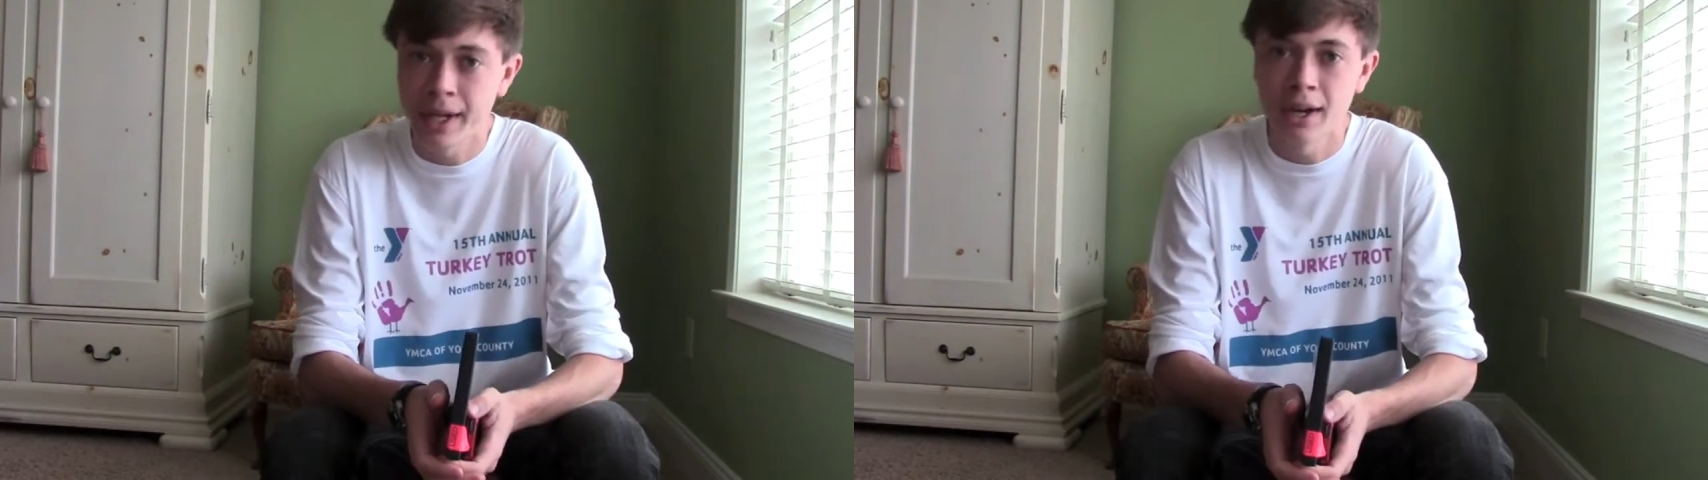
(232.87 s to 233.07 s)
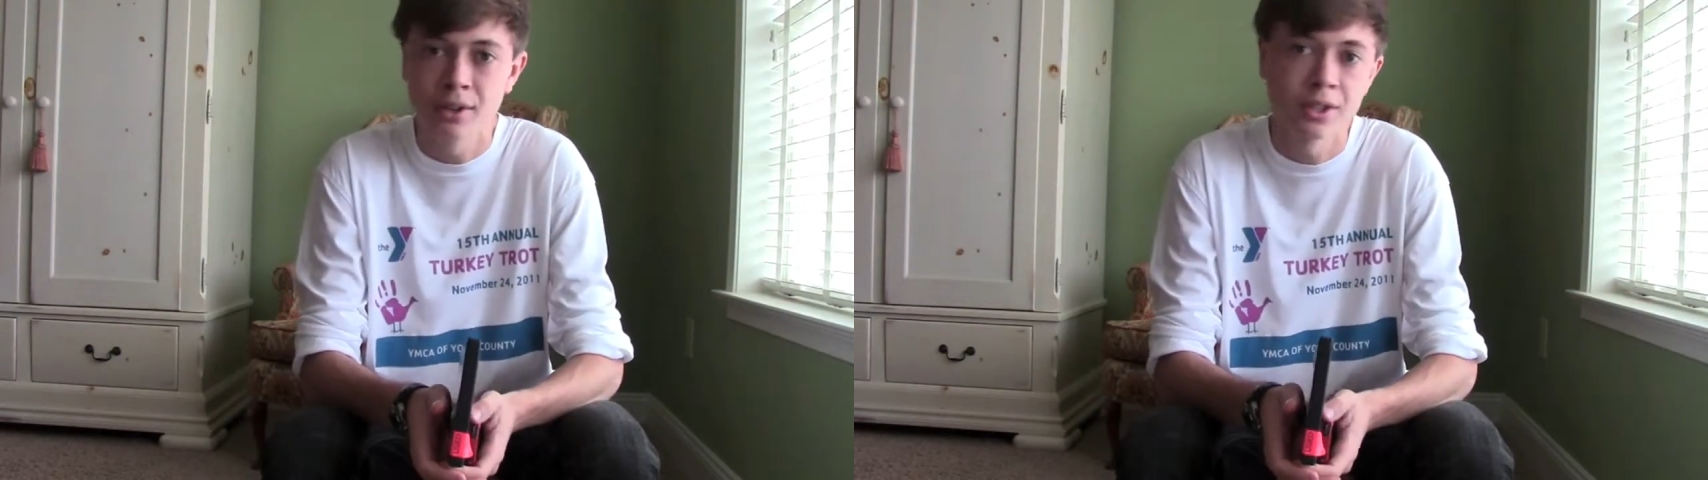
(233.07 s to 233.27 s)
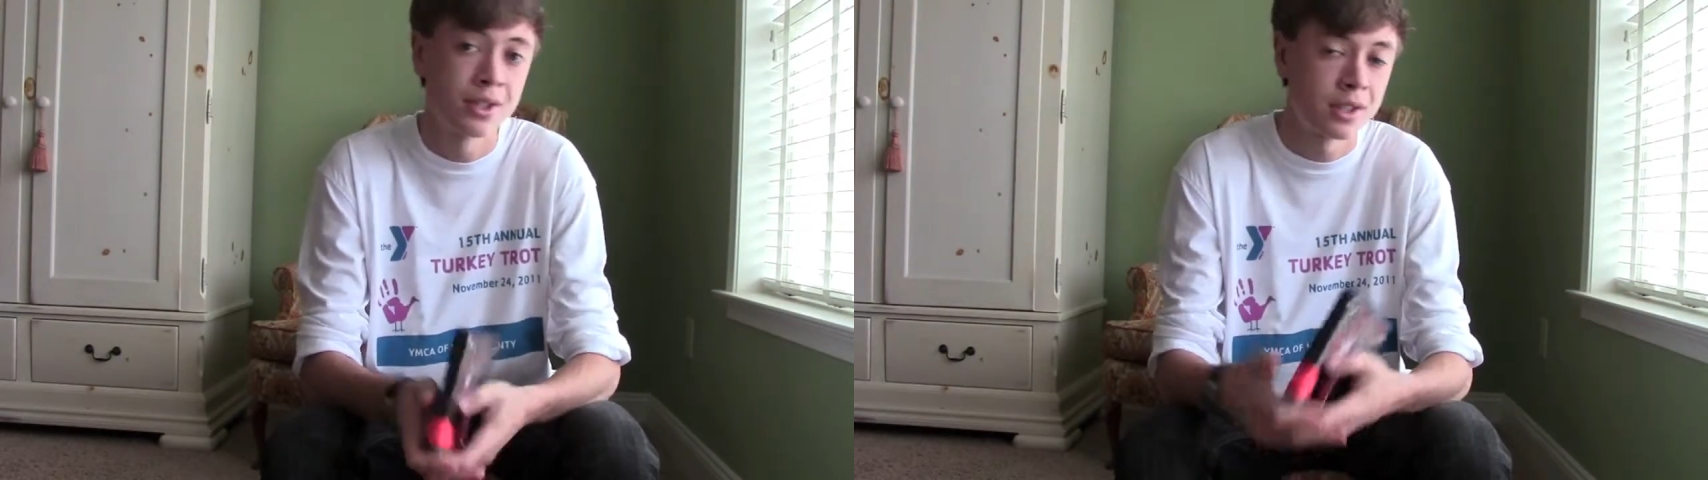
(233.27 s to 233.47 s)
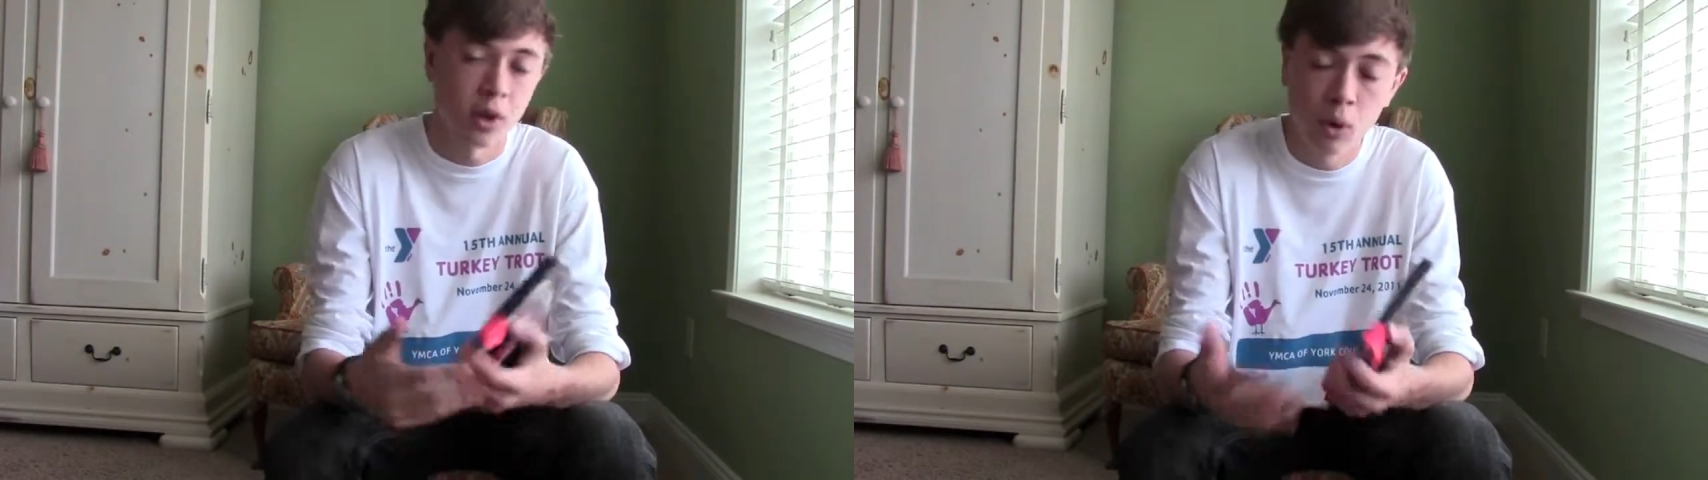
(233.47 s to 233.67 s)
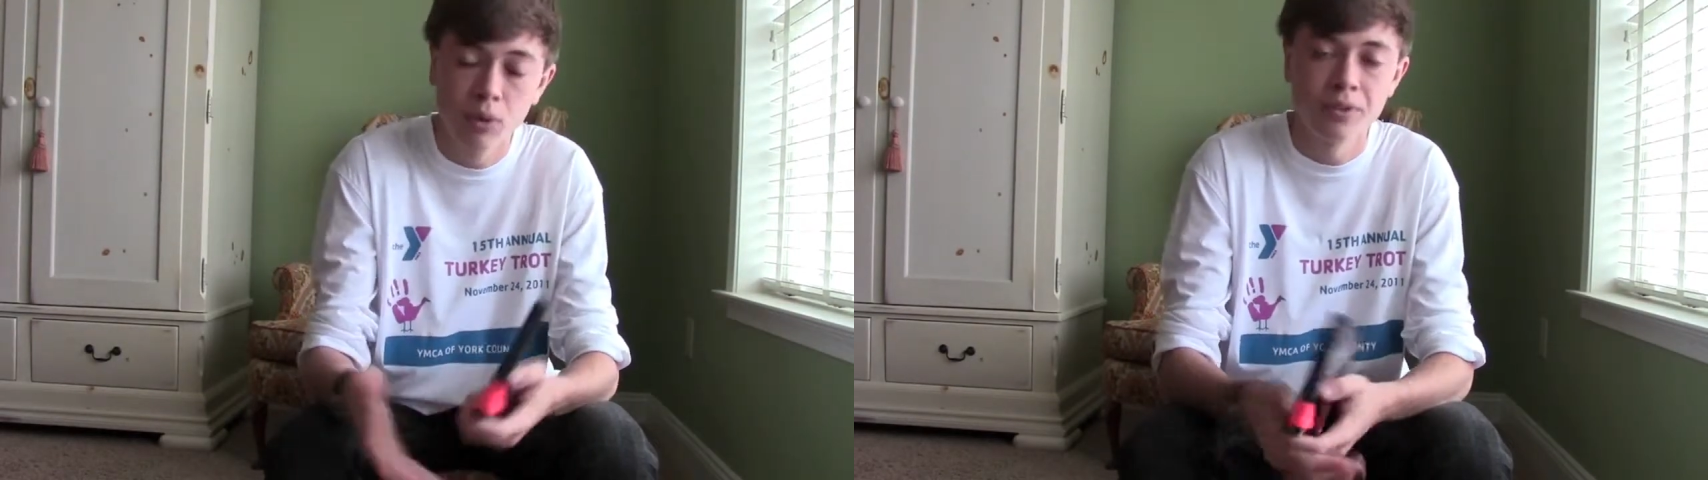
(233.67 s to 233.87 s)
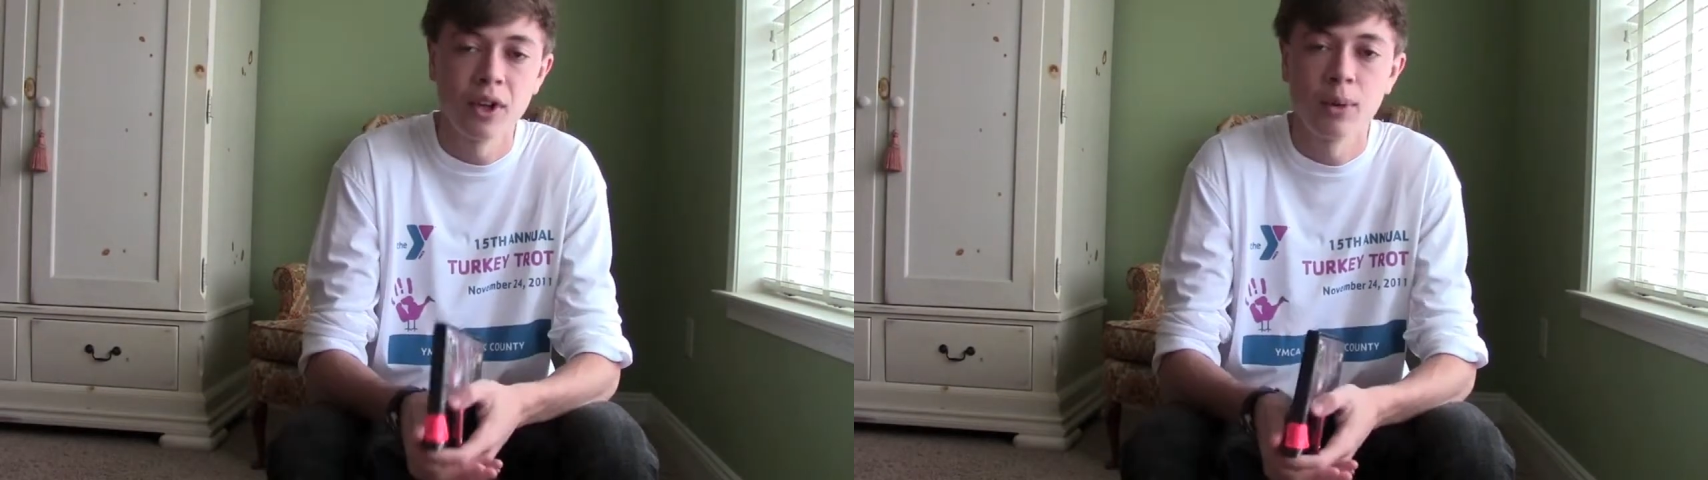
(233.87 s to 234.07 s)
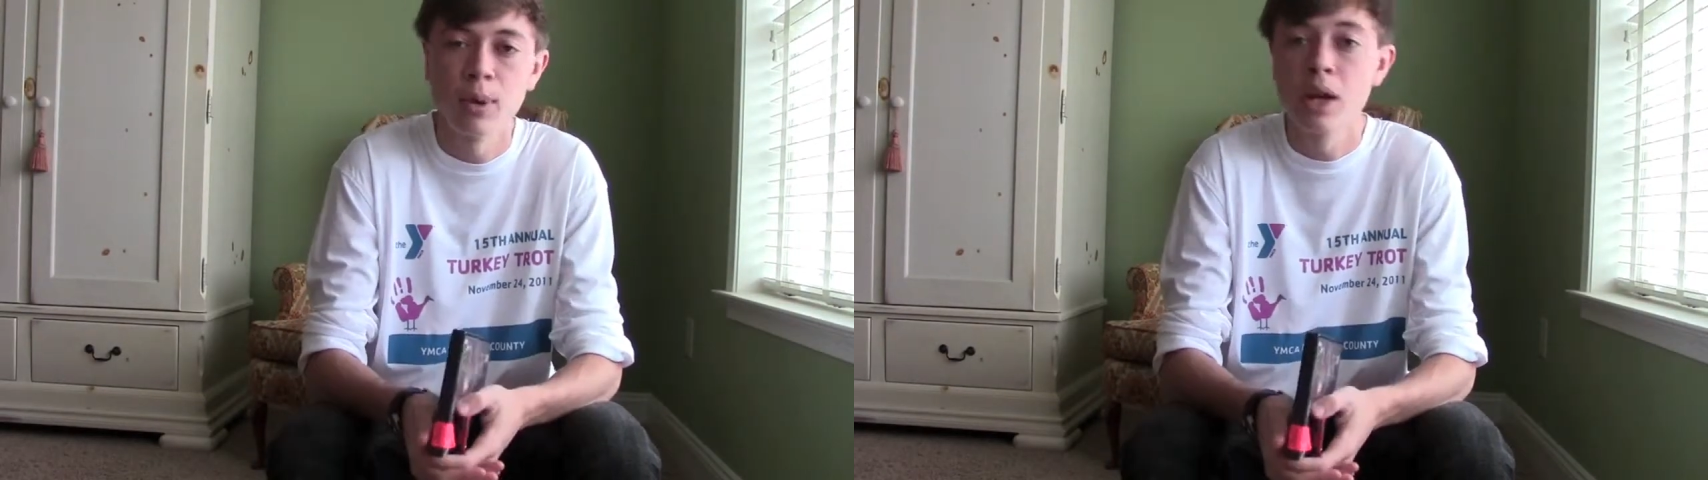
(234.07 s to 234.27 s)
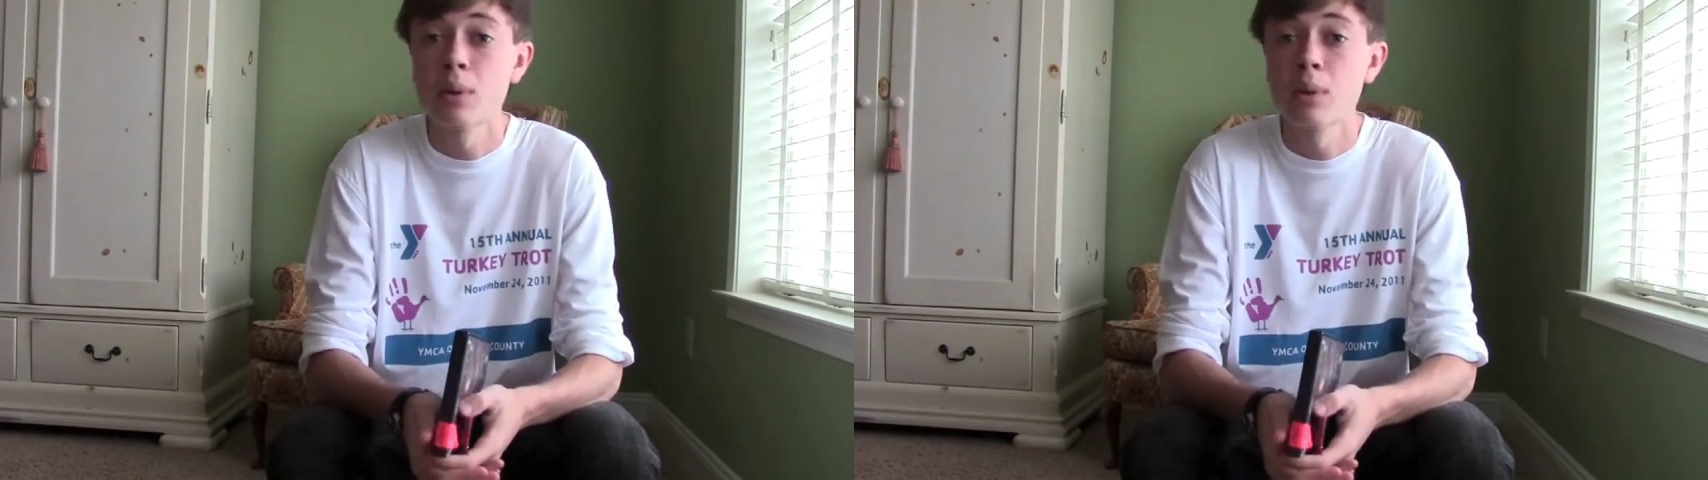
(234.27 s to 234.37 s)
characters in the whole film